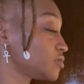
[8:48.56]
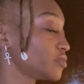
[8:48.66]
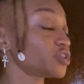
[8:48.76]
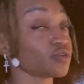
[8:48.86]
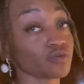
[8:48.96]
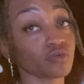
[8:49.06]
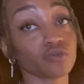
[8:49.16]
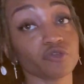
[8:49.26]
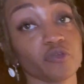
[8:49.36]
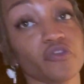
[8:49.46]
with the
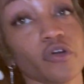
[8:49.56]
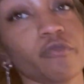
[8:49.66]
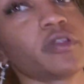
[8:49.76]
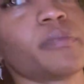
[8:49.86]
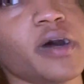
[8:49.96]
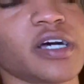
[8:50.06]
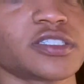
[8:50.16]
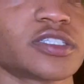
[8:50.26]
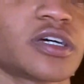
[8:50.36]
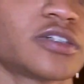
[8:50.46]
noodles before we put the pasta
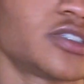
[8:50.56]
sauce